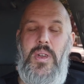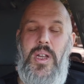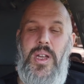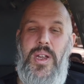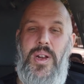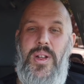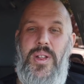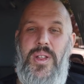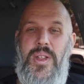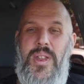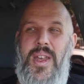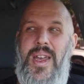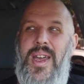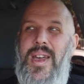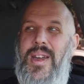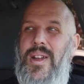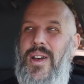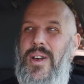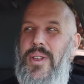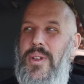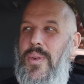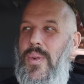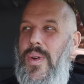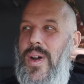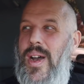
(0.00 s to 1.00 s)
and all of that.
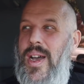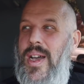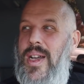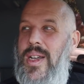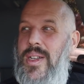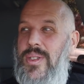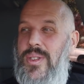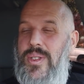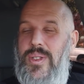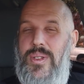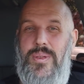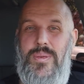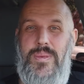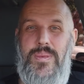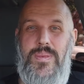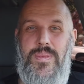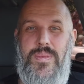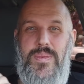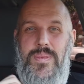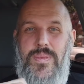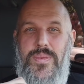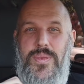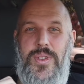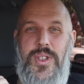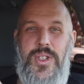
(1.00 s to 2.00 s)
Otherwise,
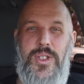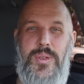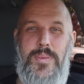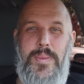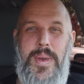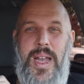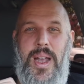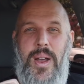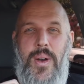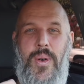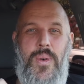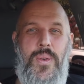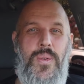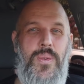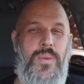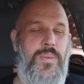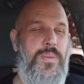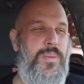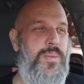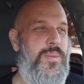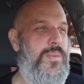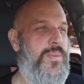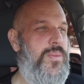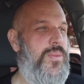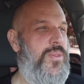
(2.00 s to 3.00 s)
this is my home.
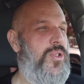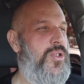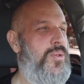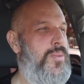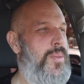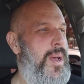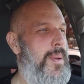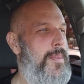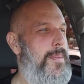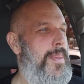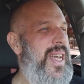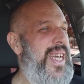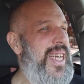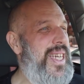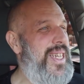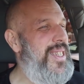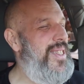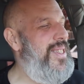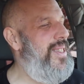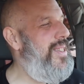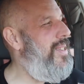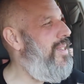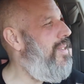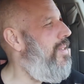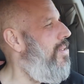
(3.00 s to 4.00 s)
This is my
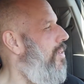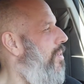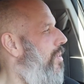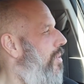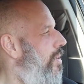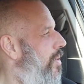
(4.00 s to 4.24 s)
base.